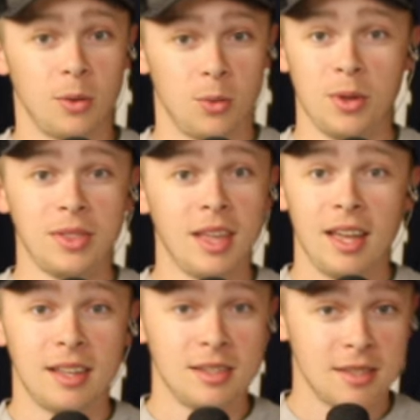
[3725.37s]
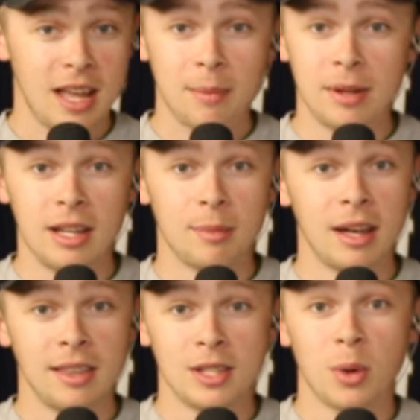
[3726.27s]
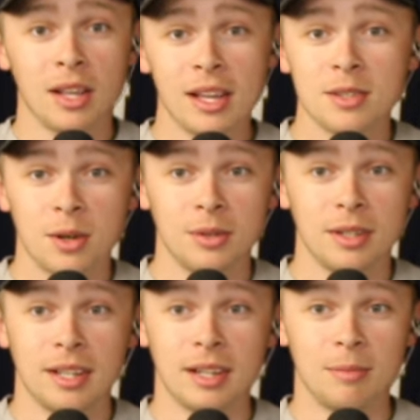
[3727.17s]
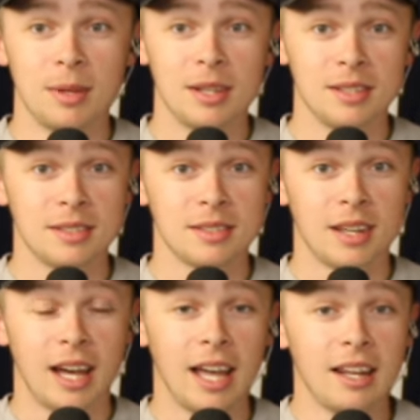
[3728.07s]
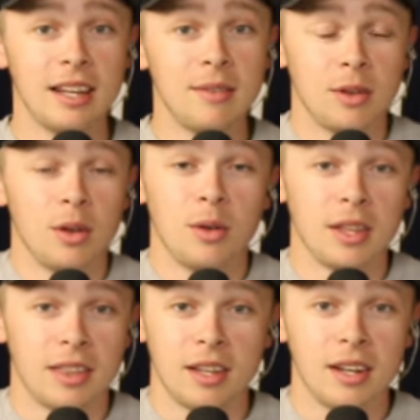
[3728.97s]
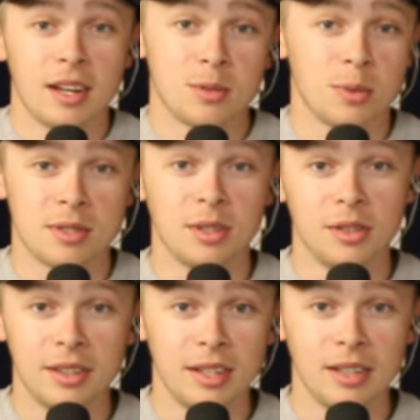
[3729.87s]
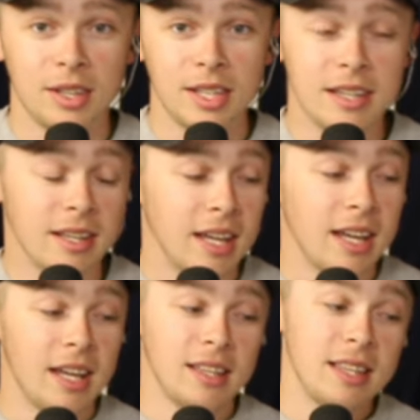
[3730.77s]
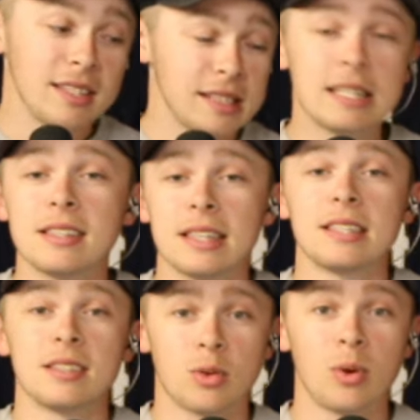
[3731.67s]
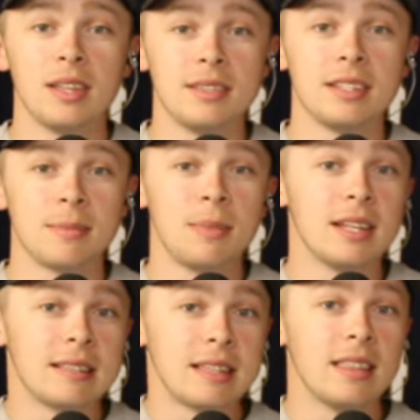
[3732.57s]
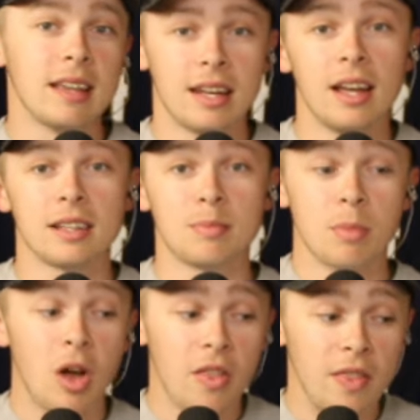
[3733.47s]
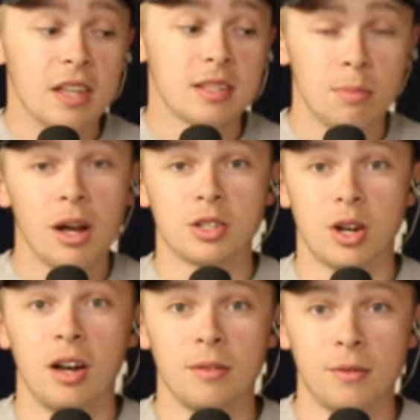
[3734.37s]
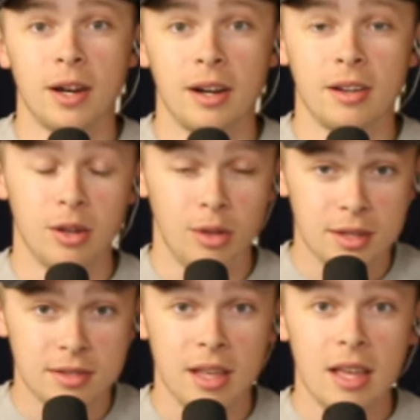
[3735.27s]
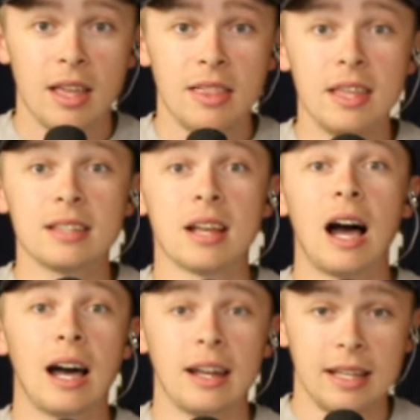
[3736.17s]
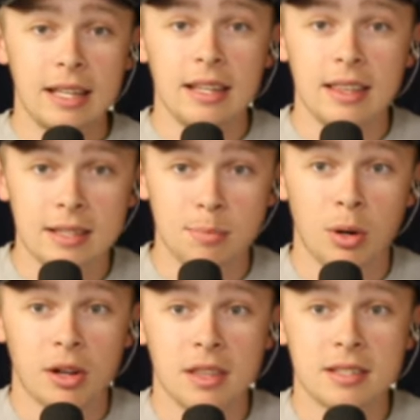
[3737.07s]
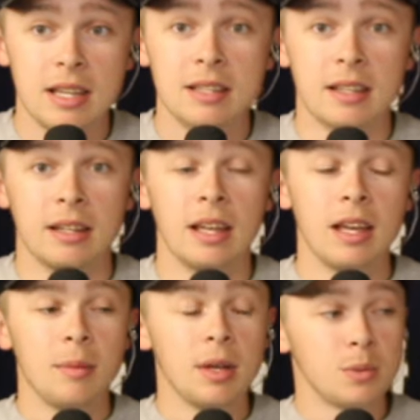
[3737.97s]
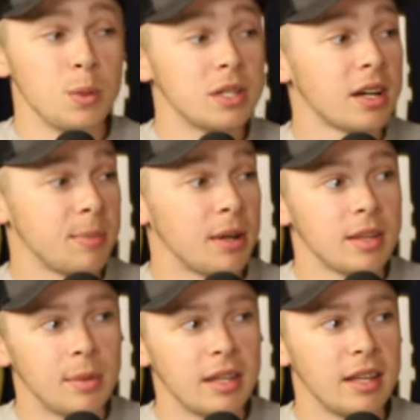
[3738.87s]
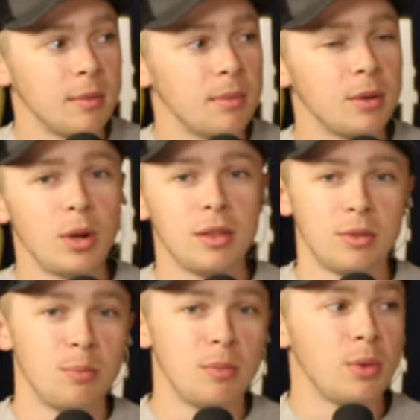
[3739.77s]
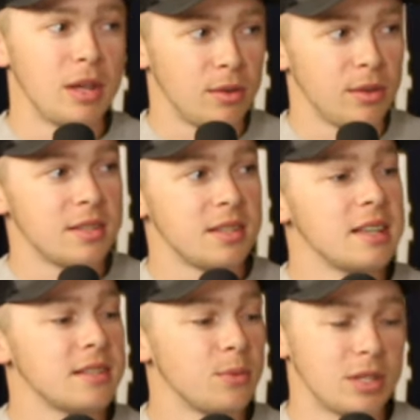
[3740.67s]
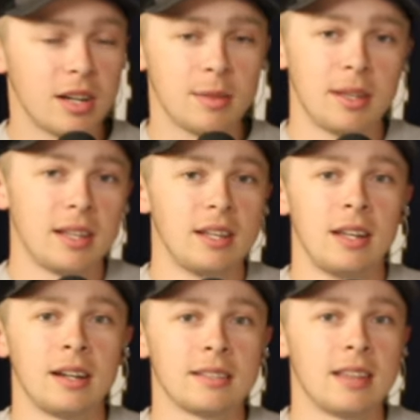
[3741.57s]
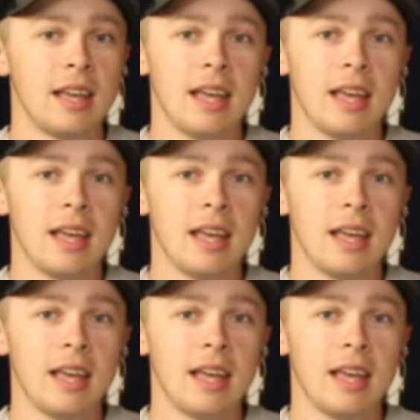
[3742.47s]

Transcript: What the heck is happening? Am I in the Twilight Zone? Because I didn't even know that the Canucks were still in the league. This is crazy to me to see the Canucks this much on fire, you know, this hot into this part of the season, because we talked about them in the midway through the season. We talked about the Canucks.